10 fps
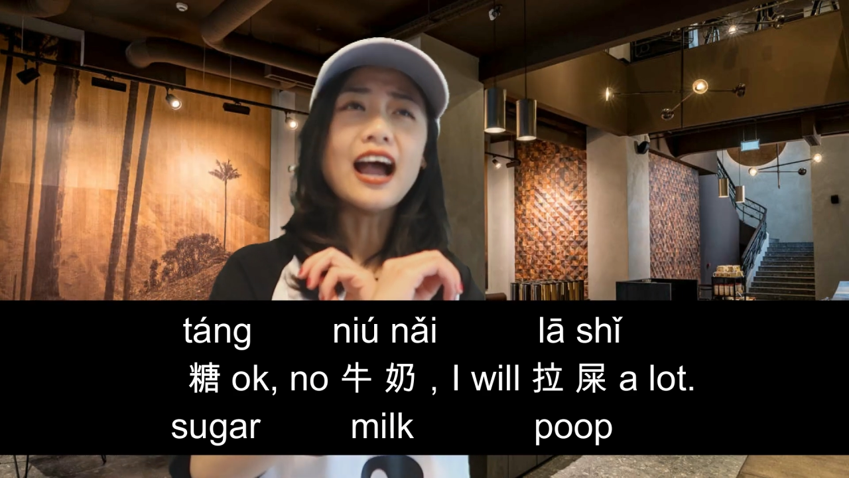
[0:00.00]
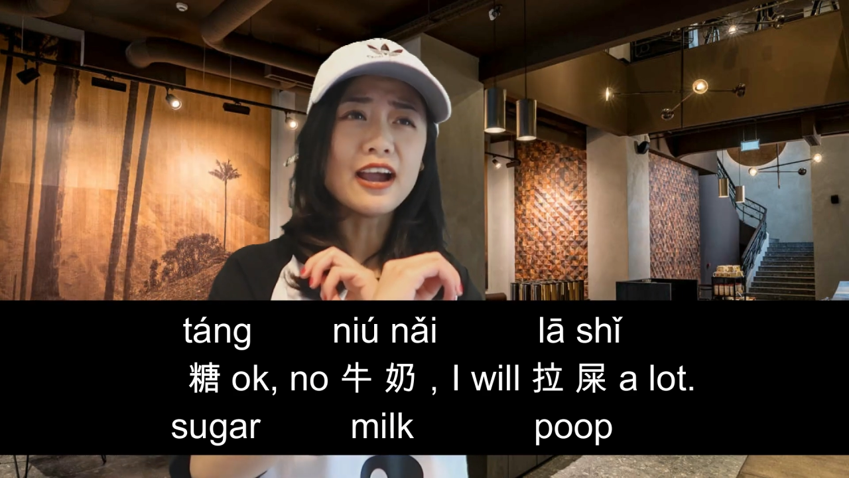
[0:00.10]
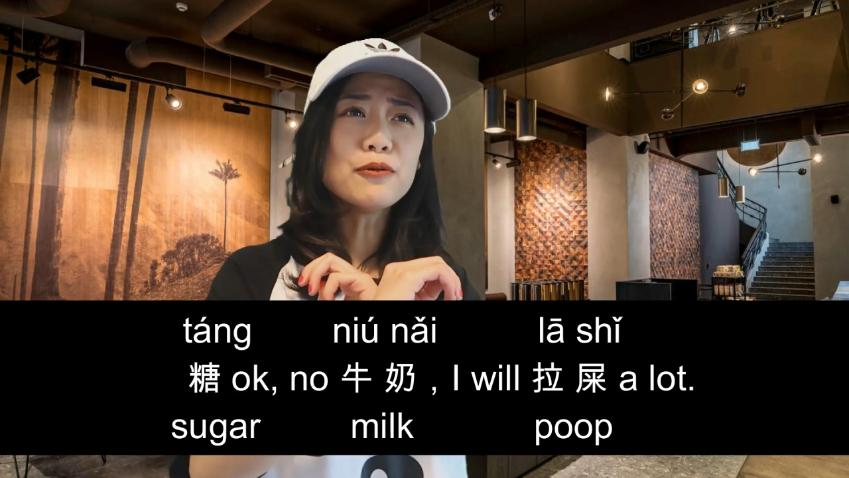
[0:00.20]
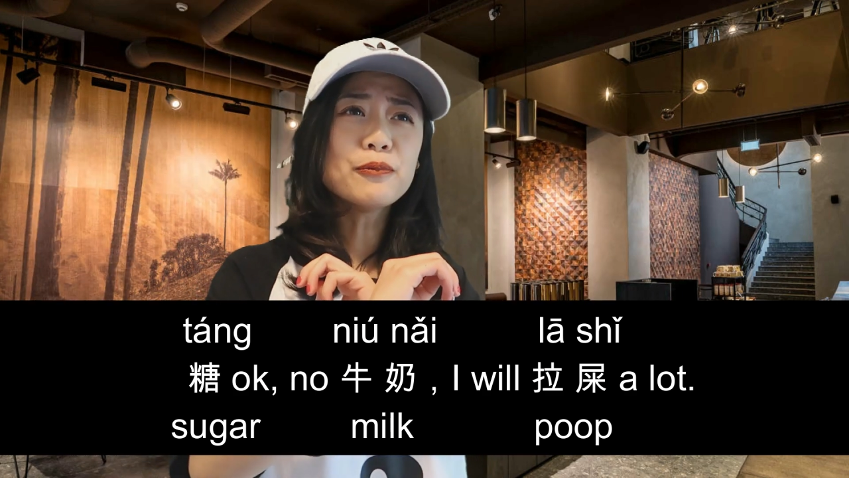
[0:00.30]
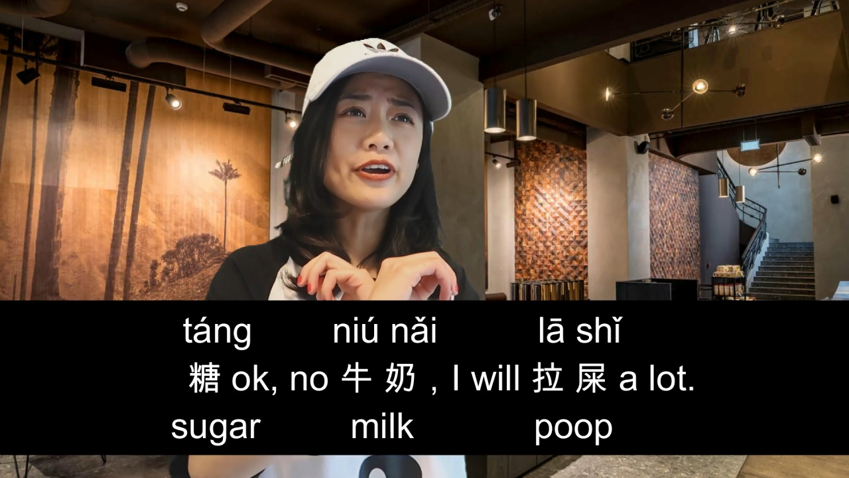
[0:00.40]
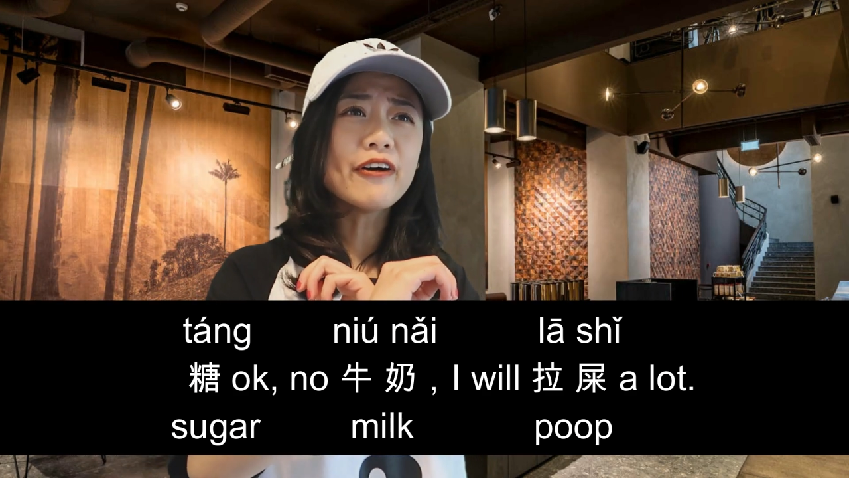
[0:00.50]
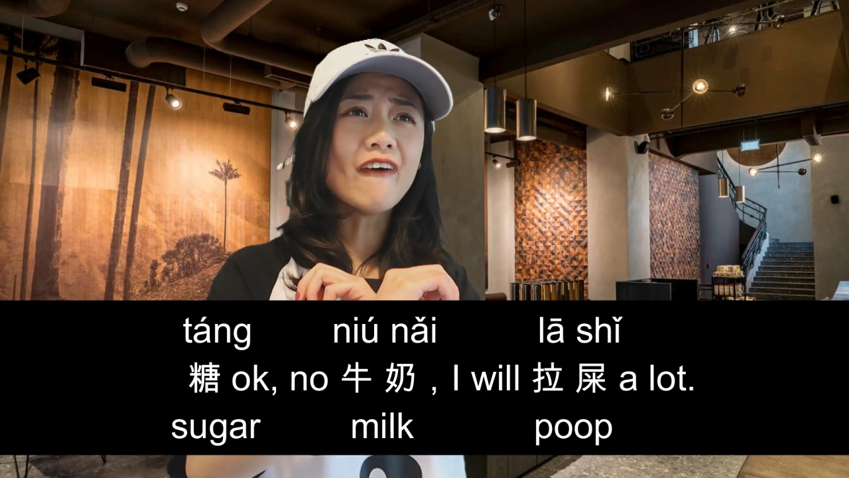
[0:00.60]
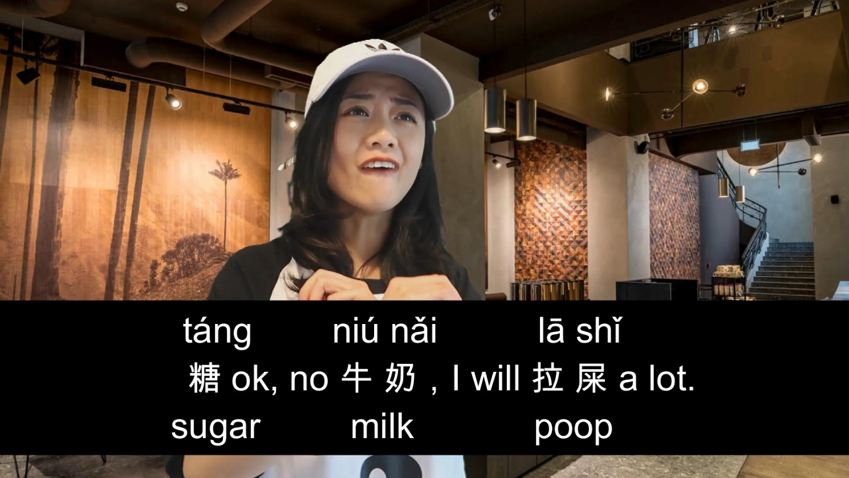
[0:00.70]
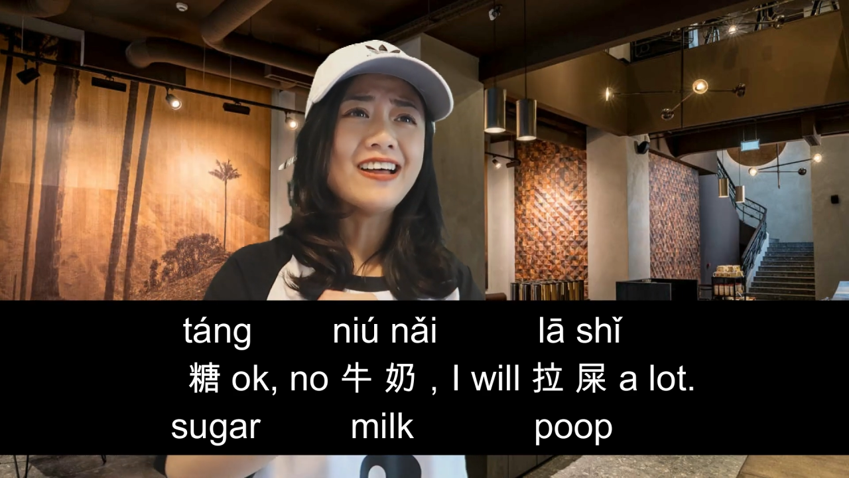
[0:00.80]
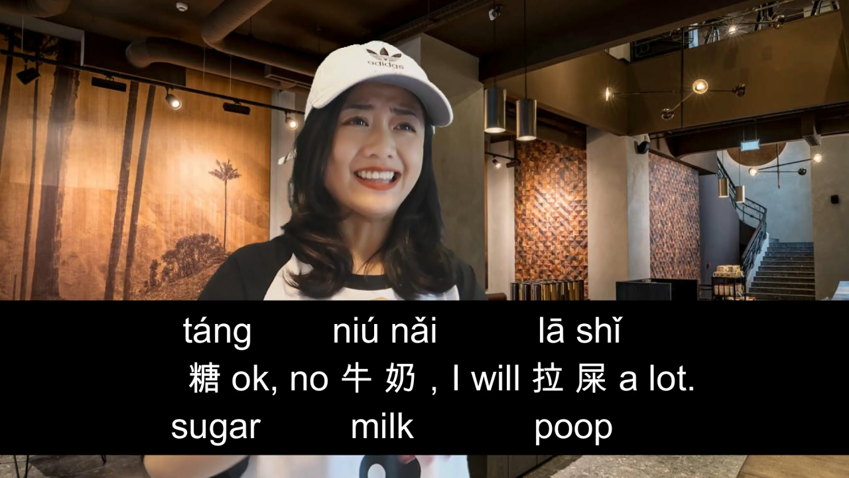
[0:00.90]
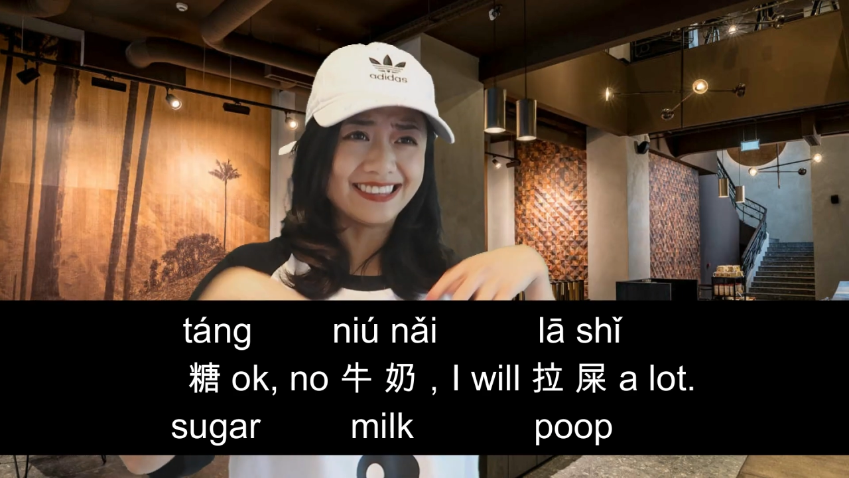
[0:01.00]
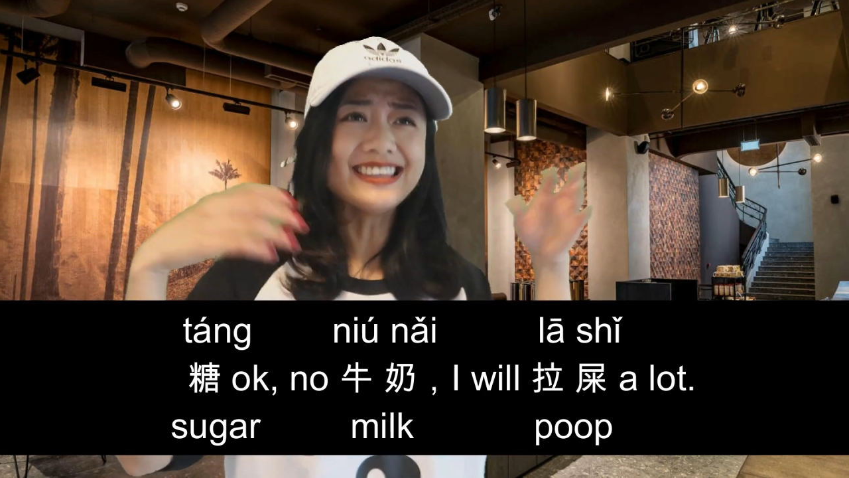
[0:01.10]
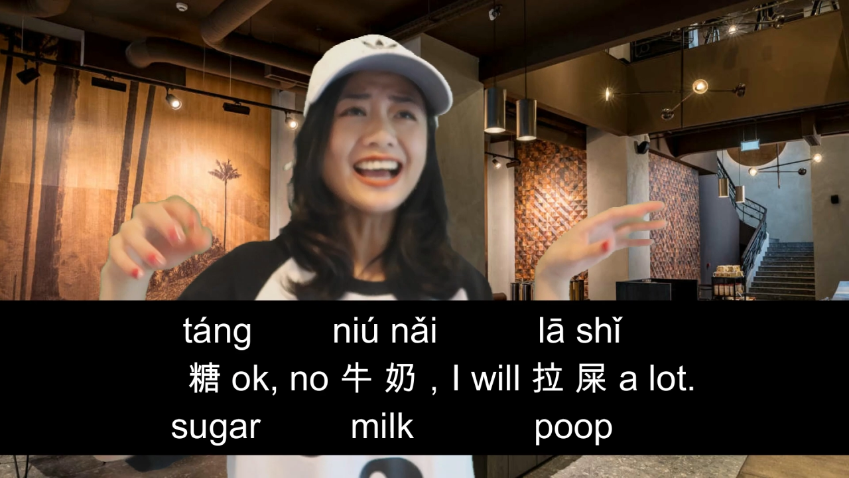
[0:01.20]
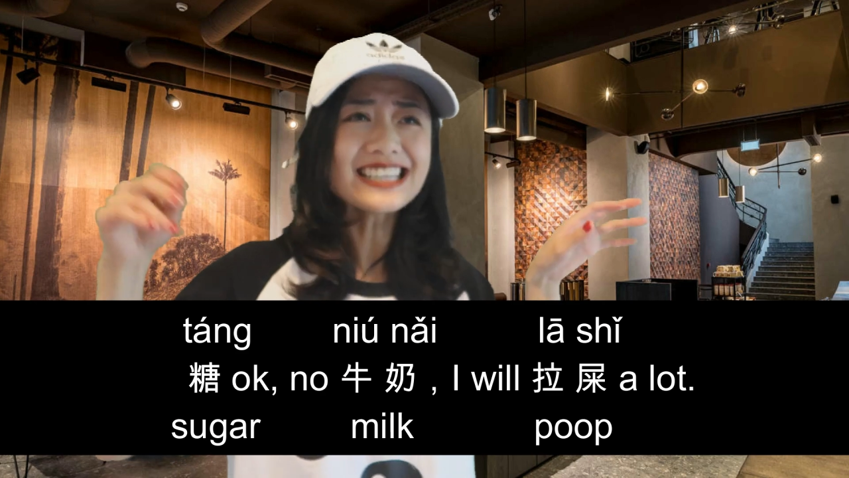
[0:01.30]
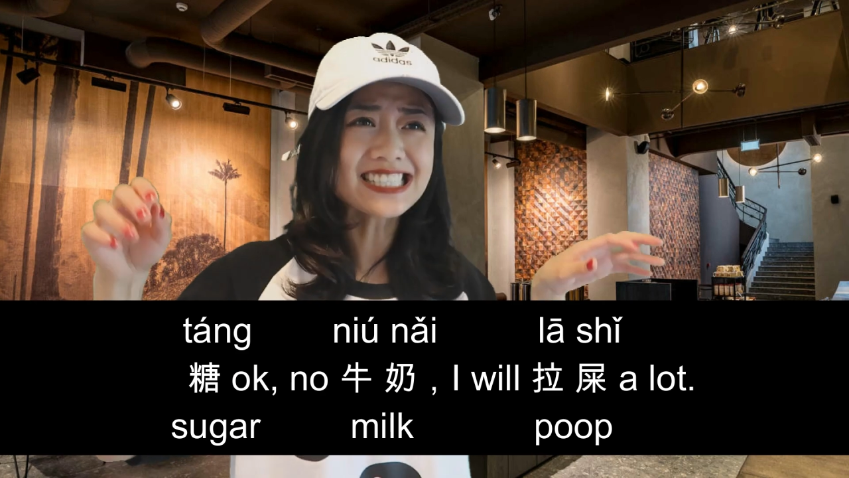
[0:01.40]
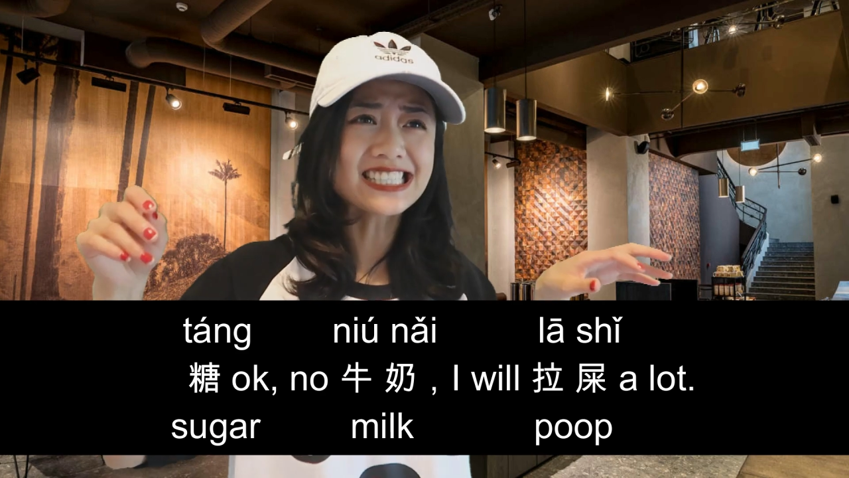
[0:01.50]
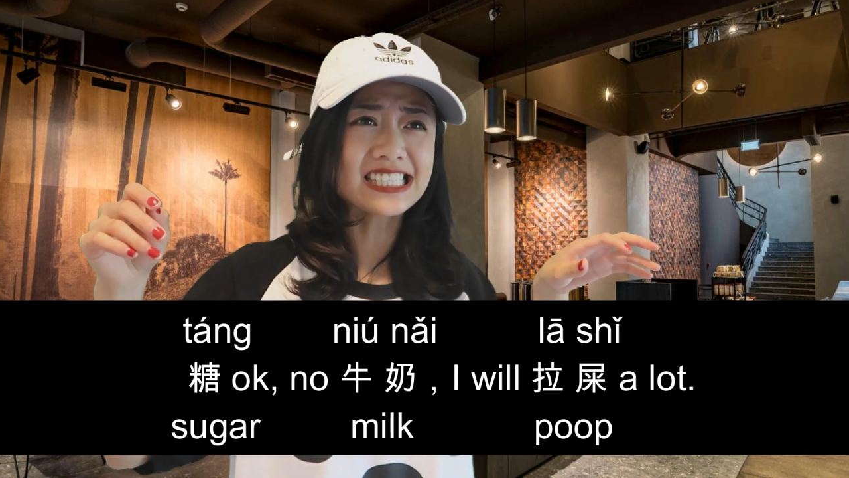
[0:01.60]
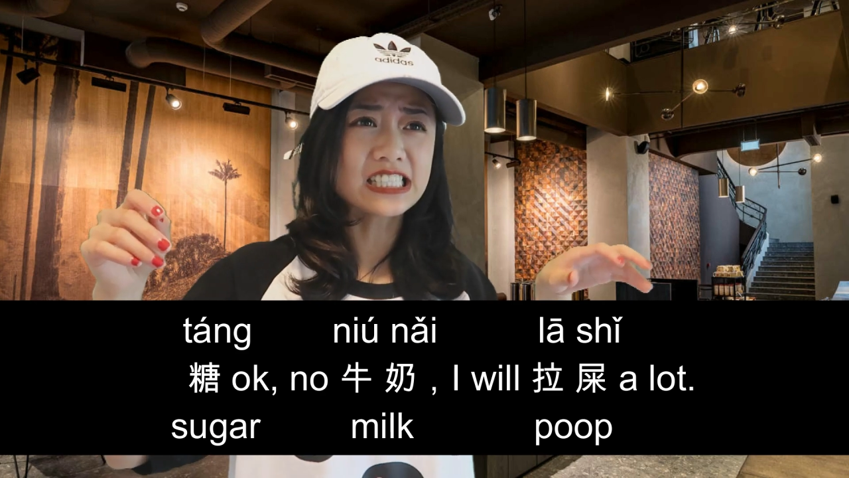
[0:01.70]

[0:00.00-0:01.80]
I will lash